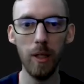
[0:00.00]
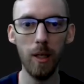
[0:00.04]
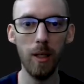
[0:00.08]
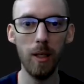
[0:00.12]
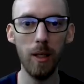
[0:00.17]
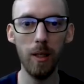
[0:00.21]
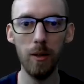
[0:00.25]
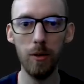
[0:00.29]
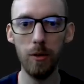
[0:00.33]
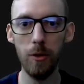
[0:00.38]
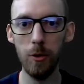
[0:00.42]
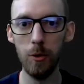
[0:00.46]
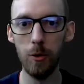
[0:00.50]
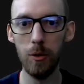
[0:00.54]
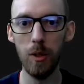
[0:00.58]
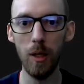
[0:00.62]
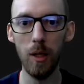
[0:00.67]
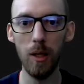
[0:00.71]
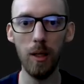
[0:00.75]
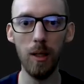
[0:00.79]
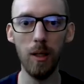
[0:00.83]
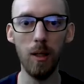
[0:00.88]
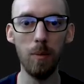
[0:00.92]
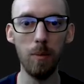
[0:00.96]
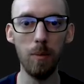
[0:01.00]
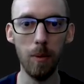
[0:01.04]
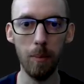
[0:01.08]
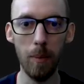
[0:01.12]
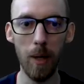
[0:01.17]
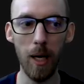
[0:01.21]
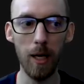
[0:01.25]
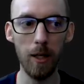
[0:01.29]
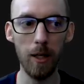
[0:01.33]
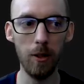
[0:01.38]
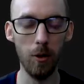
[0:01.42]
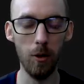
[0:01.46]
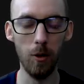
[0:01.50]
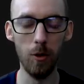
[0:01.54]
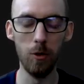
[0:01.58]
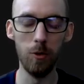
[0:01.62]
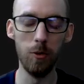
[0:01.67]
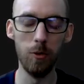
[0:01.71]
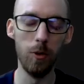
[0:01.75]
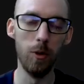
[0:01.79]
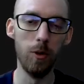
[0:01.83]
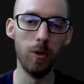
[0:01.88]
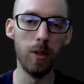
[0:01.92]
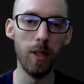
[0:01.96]
we get into setting up the
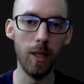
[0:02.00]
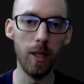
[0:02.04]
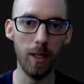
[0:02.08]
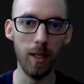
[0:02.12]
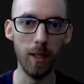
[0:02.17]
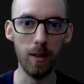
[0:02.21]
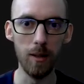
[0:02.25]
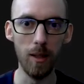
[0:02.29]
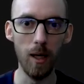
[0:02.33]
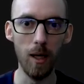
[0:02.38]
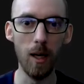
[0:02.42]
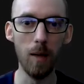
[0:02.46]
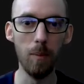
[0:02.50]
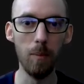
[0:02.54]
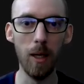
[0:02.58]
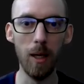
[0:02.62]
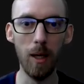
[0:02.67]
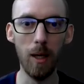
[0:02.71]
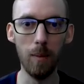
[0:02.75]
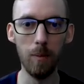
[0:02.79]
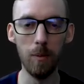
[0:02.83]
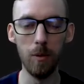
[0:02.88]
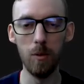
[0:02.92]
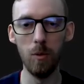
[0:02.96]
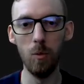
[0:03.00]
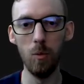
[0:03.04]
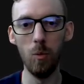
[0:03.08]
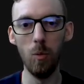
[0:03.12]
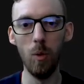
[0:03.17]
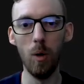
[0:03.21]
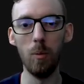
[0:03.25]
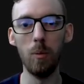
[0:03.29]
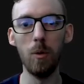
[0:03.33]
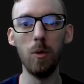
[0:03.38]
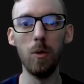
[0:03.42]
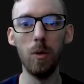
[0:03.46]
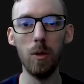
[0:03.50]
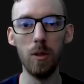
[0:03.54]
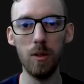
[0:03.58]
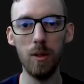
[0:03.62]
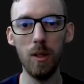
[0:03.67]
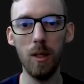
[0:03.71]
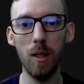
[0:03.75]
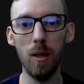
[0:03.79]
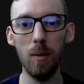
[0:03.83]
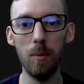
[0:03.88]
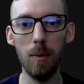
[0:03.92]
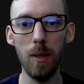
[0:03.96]
macros for taking time lapse, what we're going to
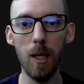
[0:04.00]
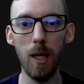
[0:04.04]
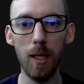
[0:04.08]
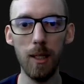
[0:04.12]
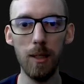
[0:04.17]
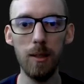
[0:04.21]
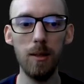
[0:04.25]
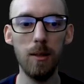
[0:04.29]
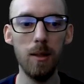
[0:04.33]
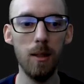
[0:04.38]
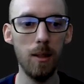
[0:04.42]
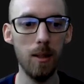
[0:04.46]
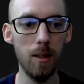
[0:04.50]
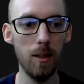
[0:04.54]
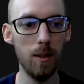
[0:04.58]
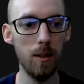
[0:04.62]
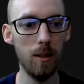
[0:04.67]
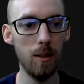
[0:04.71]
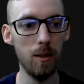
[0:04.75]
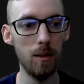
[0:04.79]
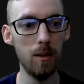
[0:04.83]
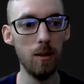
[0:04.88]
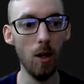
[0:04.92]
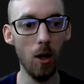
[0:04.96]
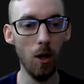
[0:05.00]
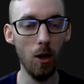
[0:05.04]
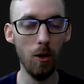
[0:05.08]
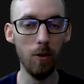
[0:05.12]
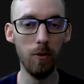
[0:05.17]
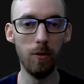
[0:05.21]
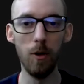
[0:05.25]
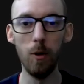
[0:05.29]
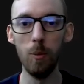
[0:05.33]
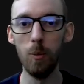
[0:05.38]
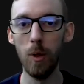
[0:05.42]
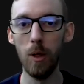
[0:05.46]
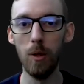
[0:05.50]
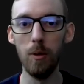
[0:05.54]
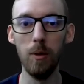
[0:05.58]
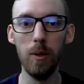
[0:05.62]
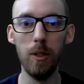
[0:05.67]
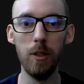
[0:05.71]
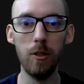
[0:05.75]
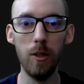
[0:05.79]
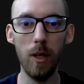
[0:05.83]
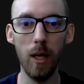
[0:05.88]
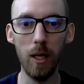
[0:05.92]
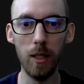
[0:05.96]
set up next is firmware
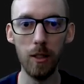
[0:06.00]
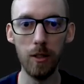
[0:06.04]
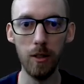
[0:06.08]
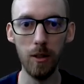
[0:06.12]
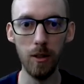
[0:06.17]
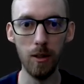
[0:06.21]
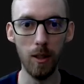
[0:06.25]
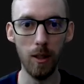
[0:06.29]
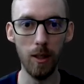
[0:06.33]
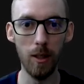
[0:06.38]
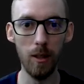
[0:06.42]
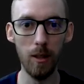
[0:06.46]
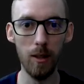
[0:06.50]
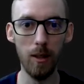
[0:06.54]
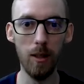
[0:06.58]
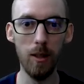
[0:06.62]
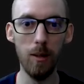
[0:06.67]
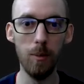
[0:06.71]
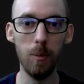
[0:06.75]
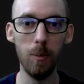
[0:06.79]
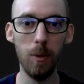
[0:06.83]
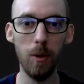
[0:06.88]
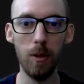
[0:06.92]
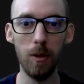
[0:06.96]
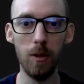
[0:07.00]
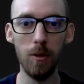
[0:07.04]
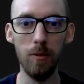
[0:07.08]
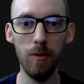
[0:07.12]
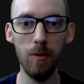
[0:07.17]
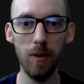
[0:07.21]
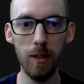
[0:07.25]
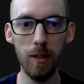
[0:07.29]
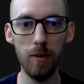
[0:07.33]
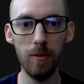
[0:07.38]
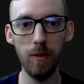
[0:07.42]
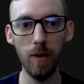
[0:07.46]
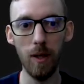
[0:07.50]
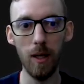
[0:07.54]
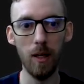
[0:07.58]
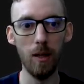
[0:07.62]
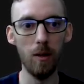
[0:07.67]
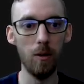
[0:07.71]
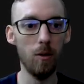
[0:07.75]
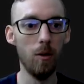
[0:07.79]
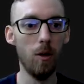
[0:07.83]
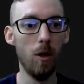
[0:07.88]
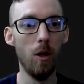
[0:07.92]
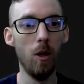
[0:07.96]
retraction in the printer config
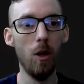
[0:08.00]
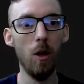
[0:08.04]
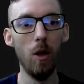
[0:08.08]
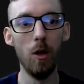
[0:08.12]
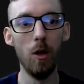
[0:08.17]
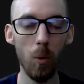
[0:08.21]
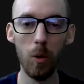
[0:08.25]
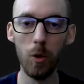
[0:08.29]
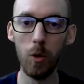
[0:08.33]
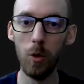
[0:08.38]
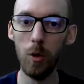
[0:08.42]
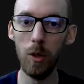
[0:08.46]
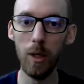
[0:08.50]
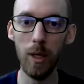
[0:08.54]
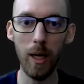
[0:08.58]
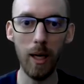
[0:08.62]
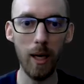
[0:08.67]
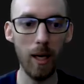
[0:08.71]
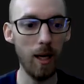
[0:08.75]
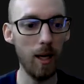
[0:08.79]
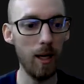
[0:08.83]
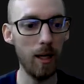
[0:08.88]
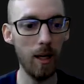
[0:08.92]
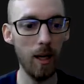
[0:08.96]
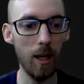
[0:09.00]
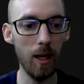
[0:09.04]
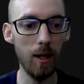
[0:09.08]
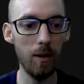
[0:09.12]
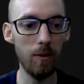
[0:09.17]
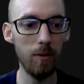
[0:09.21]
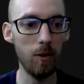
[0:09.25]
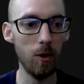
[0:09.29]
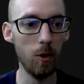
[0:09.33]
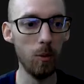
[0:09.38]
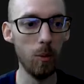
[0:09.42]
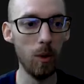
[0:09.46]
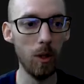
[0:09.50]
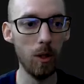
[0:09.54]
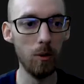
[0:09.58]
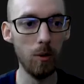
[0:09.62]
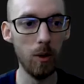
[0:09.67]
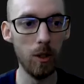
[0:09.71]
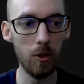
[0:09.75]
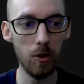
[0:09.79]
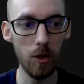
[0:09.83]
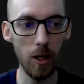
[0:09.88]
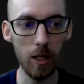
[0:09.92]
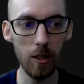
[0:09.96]
file. We're going to add a firmware
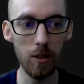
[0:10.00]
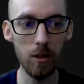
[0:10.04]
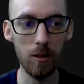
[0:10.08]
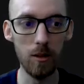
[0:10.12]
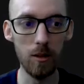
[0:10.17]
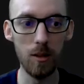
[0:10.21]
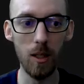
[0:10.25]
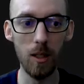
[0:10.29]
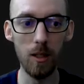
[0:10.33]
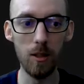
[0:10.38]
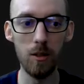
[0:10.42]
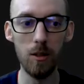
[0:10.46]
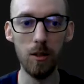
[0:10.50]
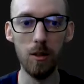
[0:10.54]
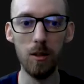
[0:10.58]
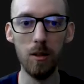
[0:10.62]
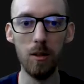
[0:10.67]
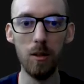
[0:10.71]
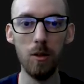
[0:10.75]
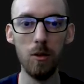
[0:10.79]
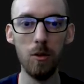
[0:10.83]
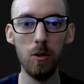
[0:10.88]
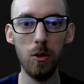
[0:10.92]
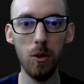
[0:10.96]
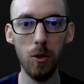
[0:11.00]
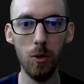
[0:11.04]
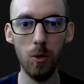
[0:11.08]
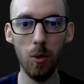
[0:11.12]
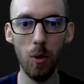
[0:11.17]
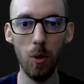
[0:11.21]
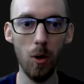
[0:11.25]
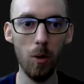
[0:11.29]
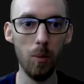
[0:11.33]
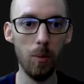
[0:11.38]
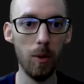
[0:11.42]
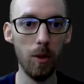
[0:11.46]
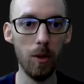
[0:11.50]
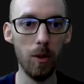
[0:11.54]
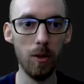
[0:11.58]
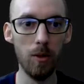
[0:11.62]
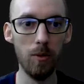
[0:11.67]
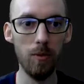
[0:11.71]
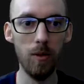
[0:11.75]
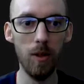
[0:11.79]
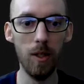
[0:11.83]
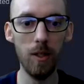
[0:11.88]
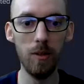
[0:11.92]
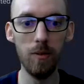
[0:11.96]
retraction section to our printer
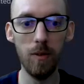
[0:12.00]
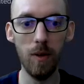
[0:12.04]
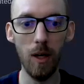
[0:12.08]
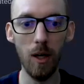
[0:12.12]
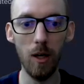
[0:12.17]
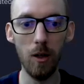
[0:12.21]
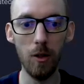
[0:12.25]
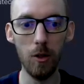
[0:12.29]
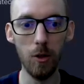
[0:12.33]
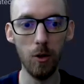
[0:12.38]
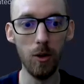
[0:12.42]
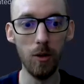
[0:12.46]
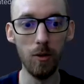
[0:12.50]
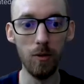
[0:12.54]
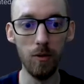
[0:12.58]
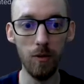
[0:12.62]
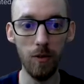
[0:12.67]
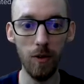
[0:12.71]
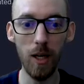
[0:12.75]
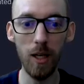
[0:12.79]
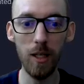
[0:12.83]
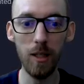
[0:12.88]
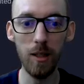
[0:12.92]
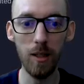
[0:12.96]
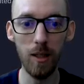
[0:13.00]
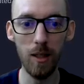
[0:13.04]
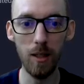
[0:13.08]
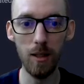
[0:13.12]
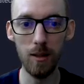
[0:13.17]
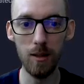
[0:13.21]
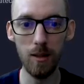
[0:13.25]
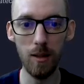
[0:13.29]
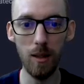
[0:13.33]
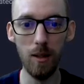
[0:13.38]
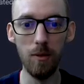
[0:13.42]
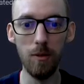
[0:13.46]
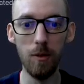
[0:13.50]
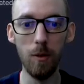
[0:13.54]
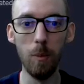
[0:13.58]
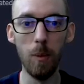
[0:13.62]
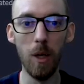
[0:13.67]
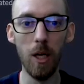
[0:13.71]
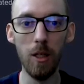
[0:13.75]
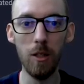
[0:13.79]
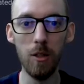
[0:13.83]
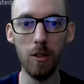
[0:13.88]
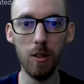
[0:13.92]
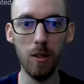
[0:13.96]
config file. You can find this
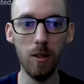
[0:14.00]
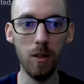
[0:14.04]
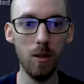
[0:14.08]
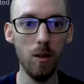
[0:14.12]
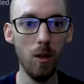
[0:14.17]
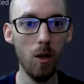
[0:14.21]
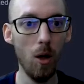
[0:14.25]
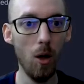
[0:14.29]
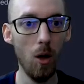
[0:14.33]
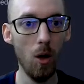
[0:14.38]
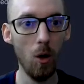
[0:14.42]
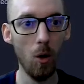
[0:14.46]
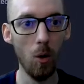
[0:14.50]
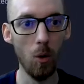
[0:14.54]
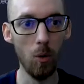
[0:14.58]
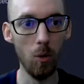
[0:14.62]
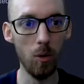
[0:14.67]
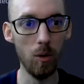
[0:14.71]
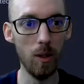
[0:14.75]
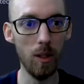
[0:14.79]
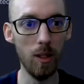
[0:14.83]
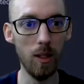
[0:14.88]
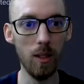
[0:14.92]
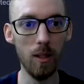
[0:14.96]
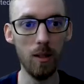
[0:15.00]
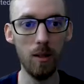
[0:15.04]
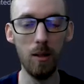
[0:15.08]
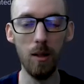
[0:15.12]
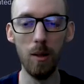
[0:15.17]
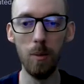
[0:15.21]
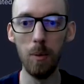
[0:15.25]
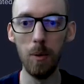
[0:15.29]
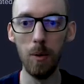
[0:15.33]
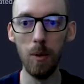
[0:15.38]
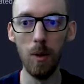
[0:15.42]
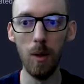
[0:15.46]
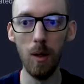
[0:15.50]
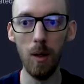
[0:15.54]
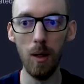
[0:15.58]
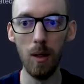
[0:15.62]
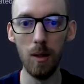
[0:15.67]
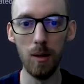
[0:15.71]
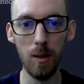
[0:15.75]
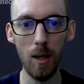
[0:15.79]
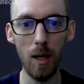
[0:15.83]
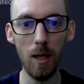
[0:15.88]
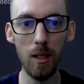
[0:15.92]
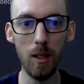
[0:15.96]
information on the
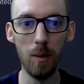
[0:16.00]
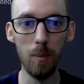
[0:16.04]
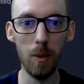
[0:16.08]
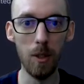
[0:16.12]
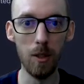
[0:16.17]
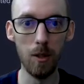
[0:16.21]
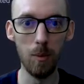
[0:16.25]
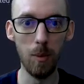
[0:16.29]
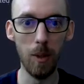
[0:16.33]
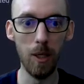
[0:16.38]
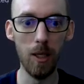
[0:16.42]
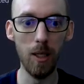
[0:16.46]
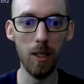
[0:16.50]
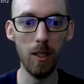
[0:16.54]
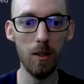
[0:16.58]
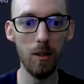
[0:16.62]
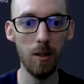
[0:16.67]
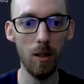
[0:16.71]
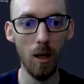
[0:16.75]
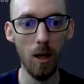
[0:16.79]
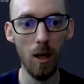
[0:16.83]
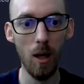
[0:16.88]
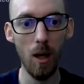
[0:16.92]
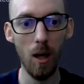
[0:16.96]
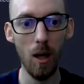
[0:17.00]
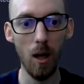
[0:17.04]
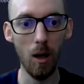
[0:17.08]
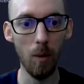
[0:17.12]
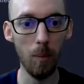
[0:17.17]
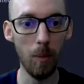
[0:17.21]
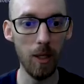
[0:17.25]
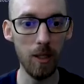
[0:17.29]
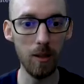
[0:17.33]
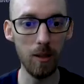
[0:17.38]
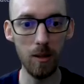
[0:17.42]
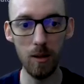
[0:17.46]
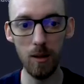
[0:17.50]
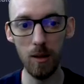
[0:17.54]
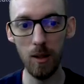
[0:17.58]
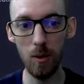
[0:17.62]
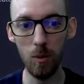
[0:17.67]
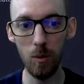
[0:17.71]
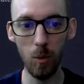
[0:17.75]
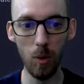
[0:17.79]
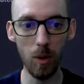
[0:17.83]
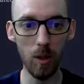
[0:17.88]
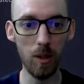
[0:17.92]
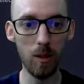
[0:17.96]
Klipper documents page. Basically
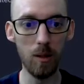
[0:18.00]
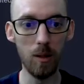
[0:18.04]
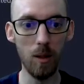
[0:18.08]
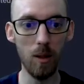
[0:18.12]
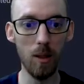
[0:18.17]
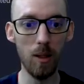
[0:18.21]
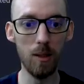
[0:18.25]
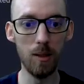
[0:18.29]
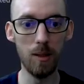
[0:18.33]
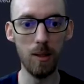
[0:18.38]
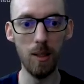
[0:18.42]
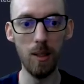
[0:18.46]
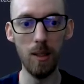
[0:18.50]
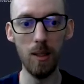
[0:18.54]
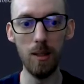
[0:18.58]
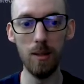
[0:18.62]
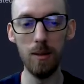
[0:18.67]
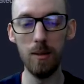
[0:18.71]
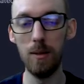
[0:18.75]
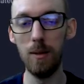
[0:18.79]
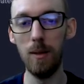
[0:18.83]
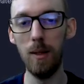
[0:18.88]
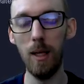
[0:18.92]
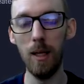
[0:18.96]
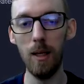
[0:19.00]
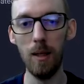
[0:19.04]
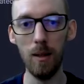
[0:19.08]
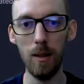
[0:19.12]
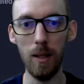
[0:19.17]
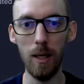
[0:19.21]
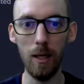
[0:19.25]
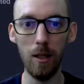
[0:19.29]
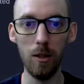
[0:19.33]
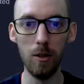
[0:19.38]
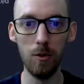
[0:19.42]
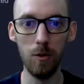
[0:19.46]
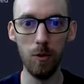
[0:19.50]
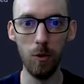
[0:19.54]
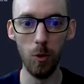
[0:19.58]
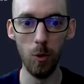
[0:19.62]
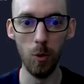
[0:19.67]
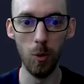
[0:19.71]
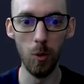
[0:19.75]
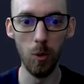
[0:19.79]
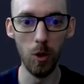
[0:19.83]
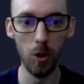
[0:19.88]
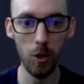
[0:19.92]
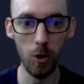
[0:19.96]
what it does is it allows
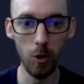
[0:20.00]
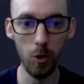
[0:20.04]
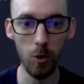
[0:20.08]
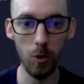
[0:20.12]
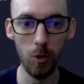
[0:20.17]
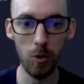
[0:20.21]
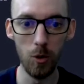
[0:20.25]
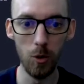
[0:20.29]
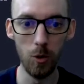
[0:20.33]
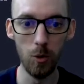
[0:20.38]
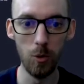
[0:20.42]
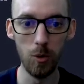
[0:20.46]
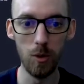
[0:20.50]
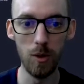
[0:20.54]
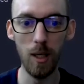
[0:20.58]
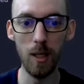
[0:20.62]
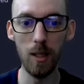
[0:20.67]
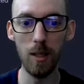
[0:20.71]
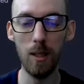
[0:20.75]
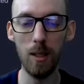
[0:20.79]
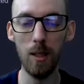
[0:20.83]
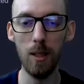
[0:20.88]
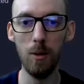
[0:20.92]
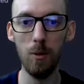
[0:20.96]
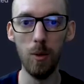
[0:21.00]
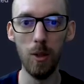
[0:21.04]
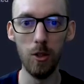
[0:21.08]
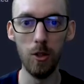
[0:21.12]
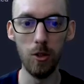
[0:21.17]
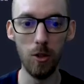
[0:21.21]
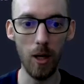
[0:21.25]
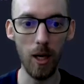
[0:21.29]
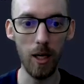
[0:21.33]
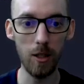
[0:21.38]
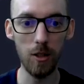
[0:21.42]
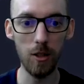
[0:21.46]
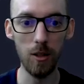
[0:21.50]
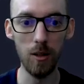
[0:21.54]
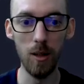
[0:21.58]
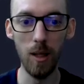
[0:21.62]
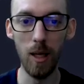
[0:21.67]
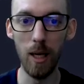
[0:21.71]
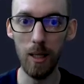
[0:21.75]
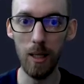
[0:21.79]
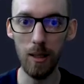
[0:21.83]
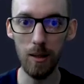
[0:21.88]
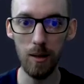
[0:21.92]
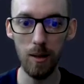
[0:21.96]
for you to set the retraction
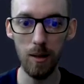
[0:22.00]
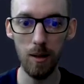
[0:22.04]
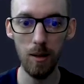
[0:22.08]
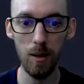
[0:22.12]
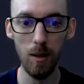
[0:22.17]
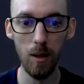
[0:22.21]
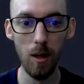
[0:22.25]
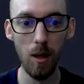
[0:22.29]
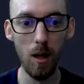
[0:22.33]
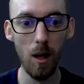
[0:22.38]
length,